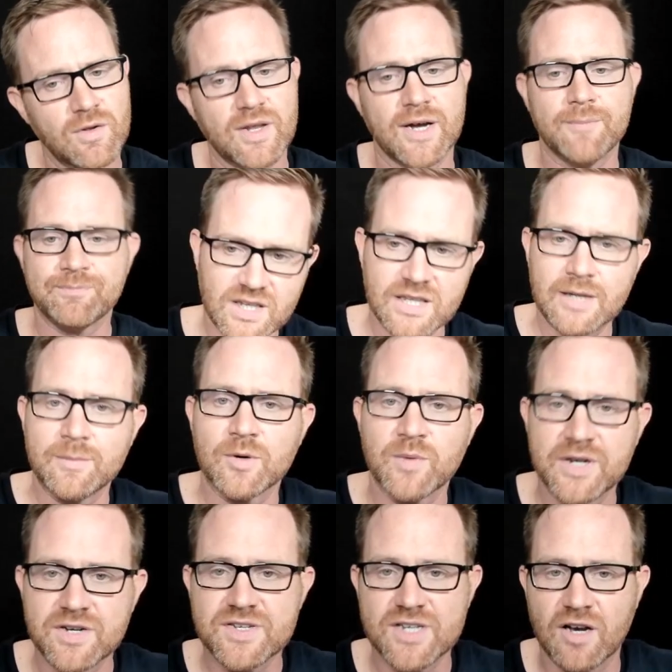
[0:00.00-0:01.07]
on, let me
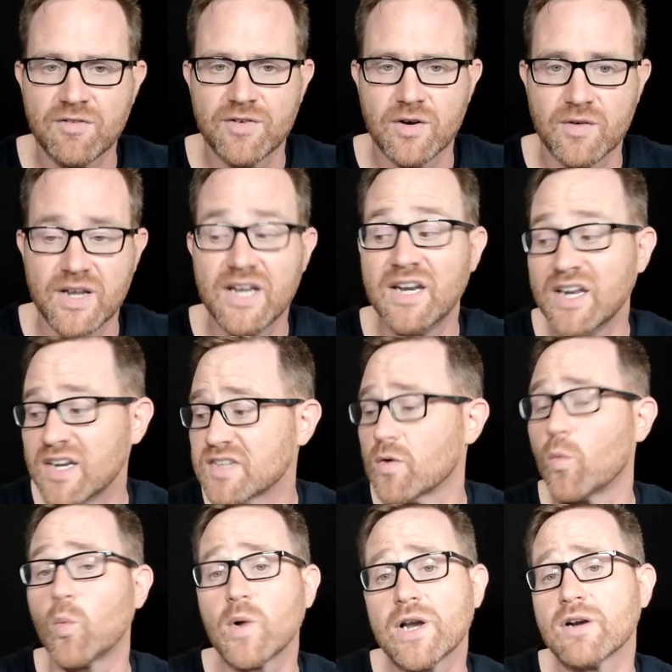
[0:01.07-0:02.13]
ring your cell phone. And it is a
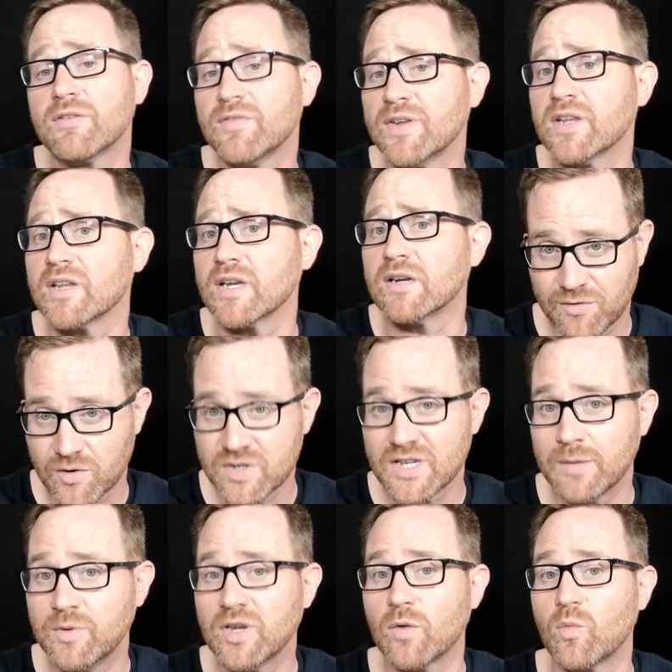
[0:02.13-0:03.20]
weird feeling. First
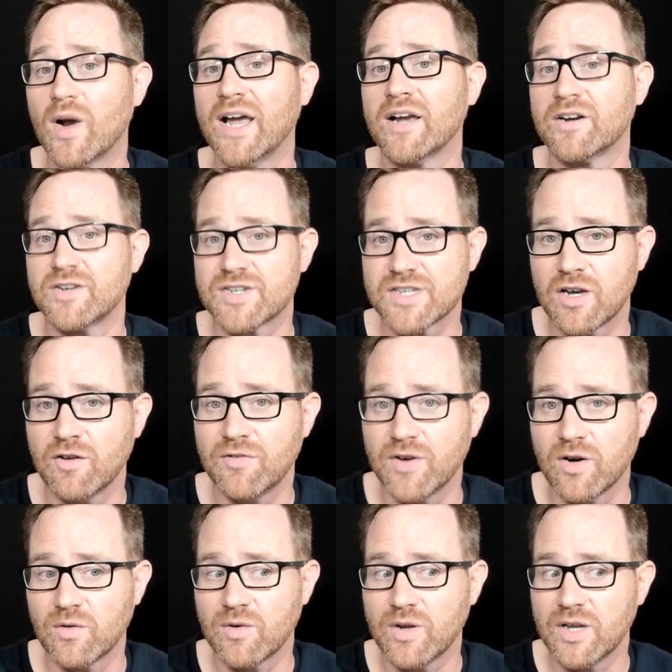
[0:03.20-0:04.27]
time you get rang on your cell
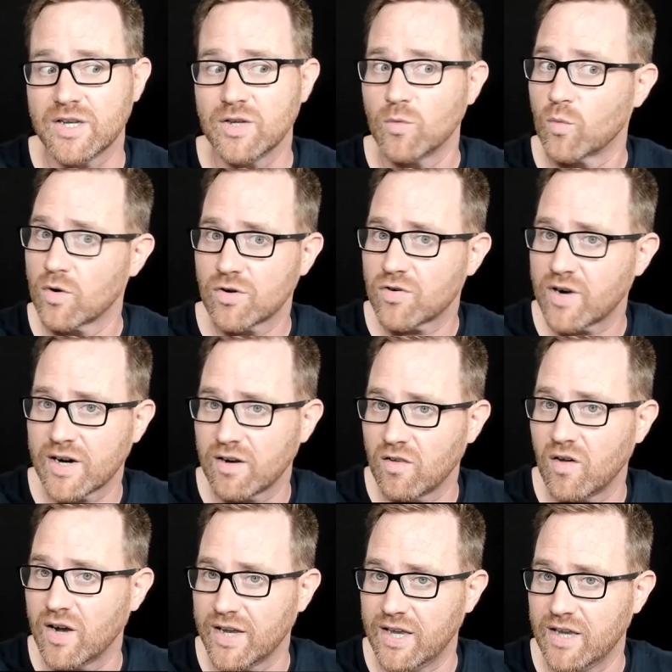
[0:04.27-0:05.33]
phone and you weren't trying to
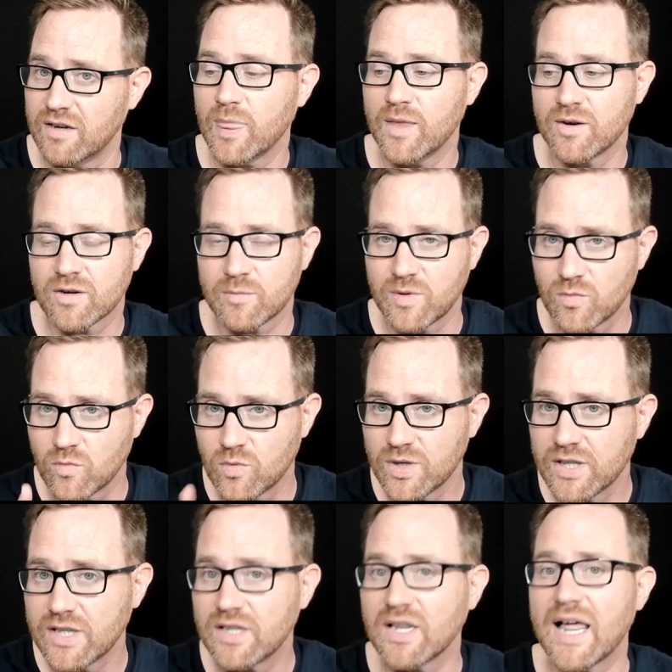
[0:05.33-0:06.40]
log in, you're going to be
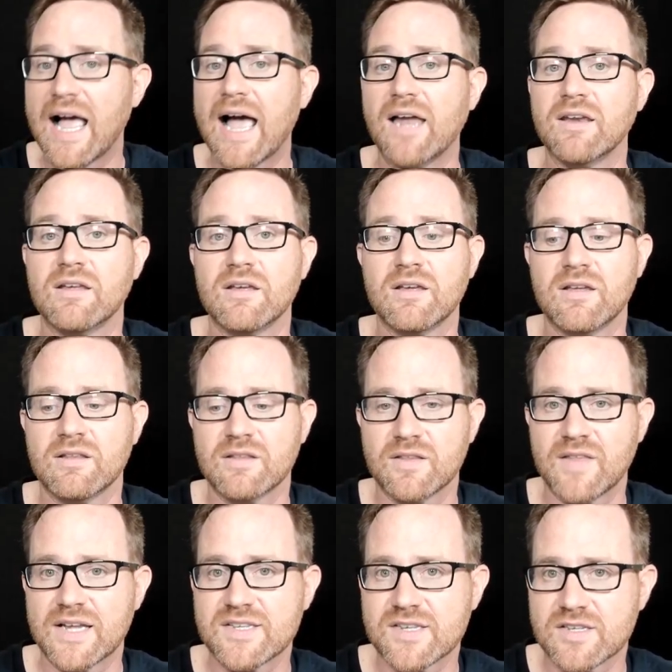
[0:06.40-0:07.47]
really glad
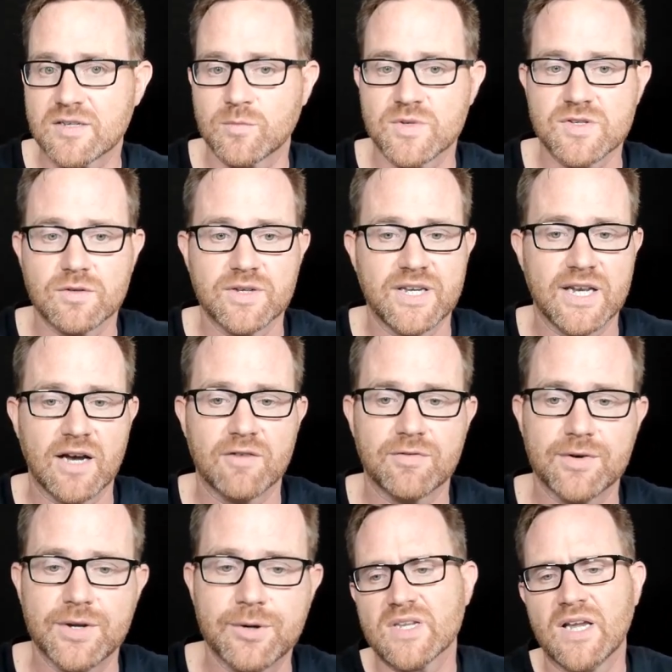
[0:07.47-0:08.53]
that system was looking out
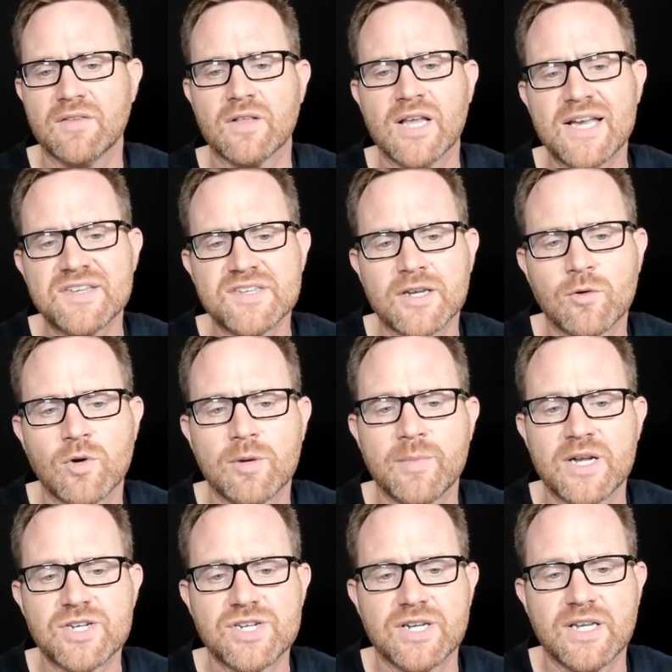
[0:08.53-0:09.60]
for you. And the last thing I want to
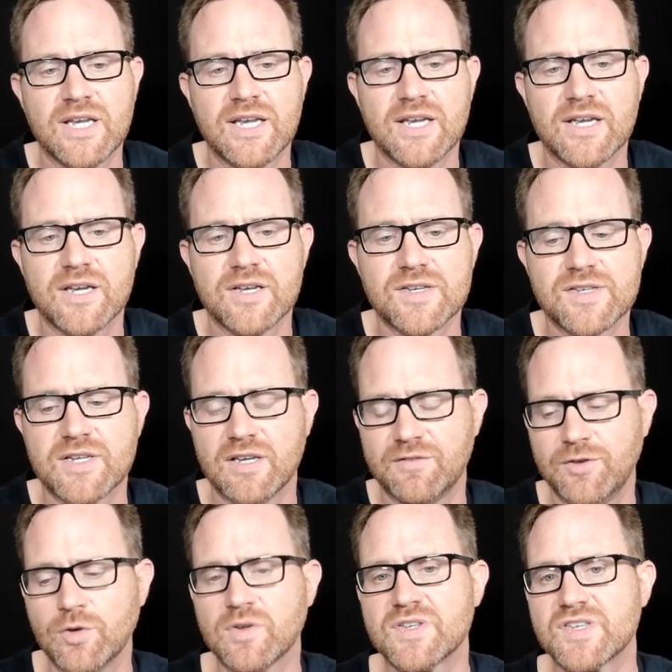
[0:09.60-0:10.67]
mention is
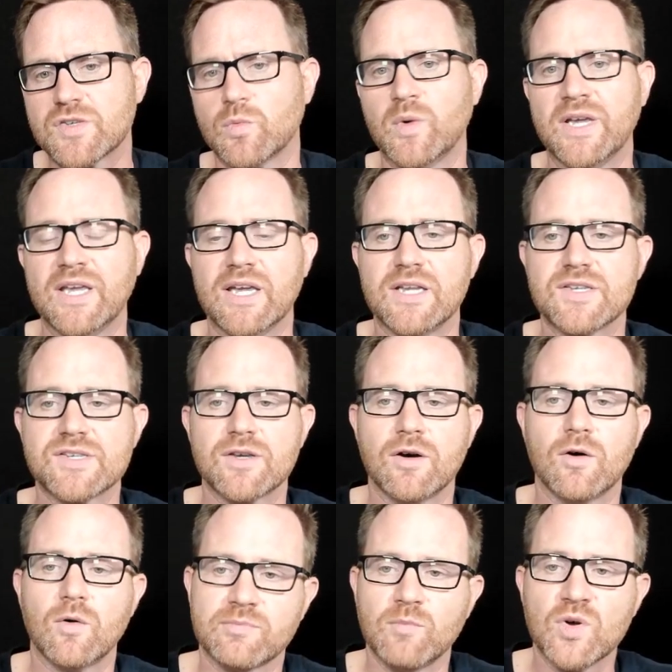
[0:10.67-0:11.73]
if you can swing it.
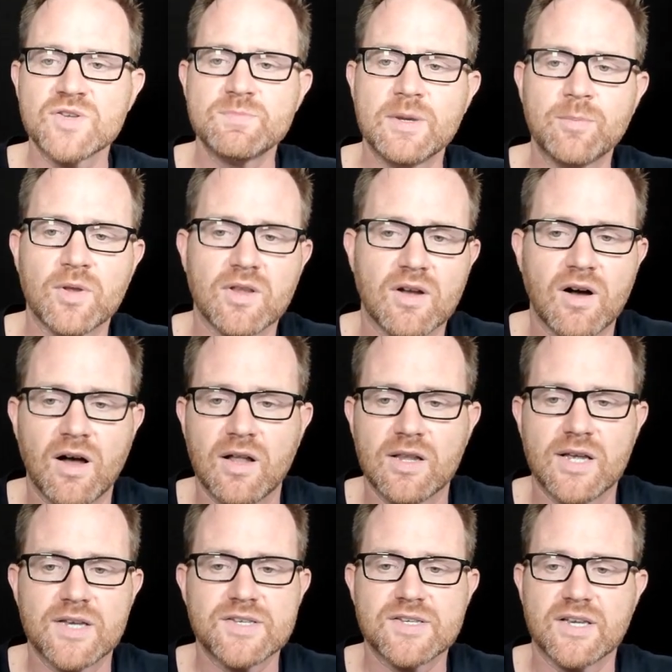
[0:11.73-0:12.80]
So most people that call
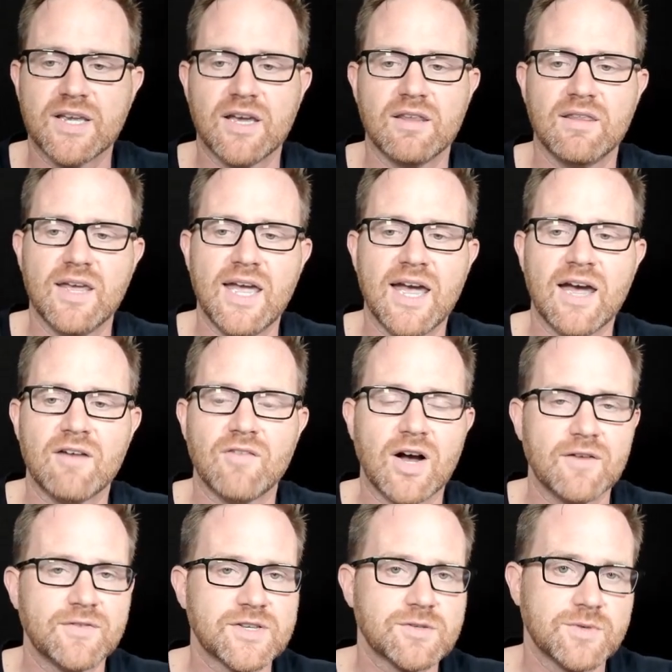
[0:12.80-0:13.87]
us, again, they have
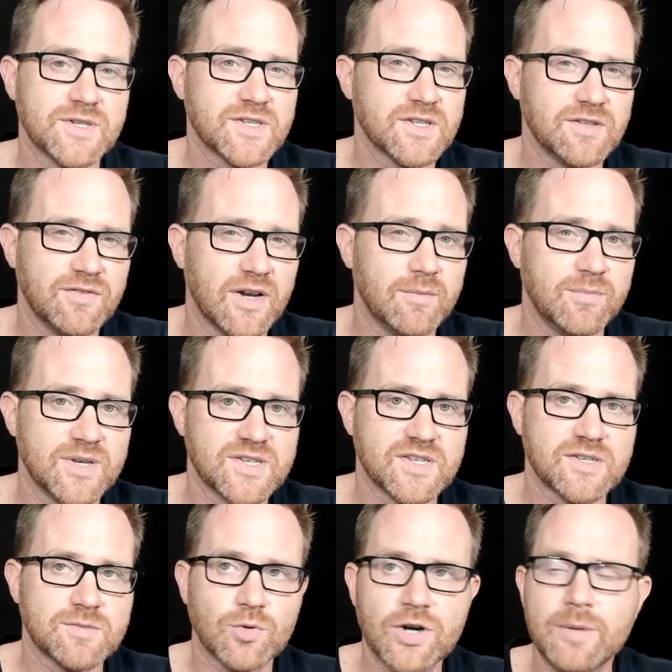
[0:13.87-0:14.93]
Office 365
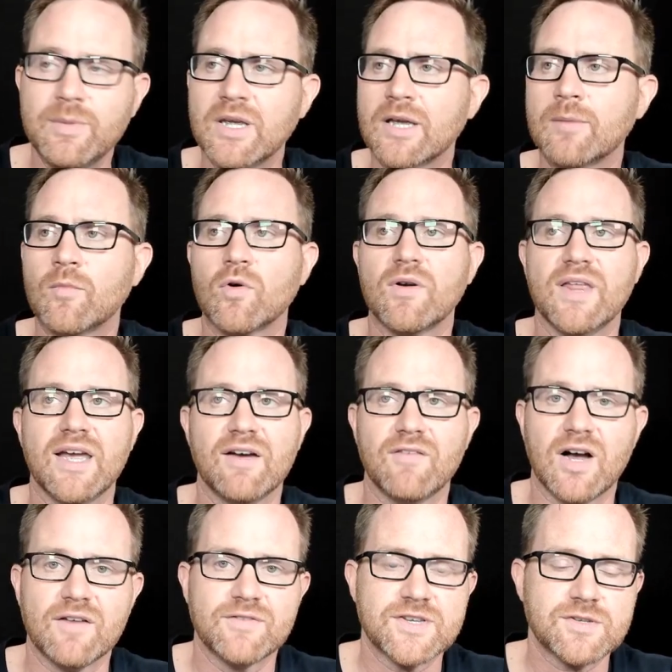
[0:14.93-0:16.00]
Business Premium or they have
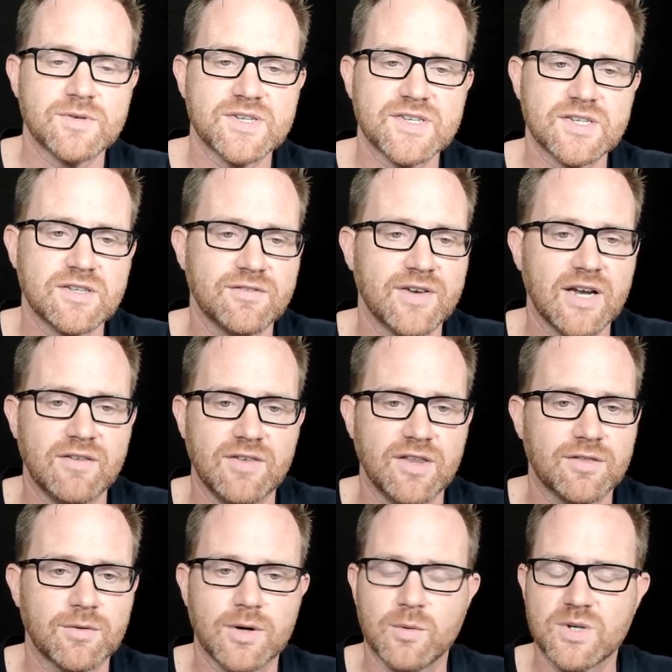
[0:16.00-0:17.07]
Office 365
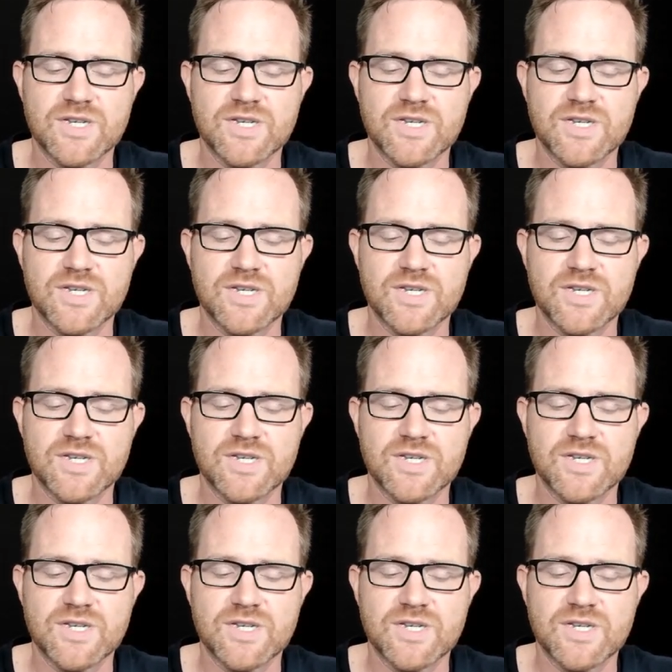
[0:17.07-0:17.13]
E3, which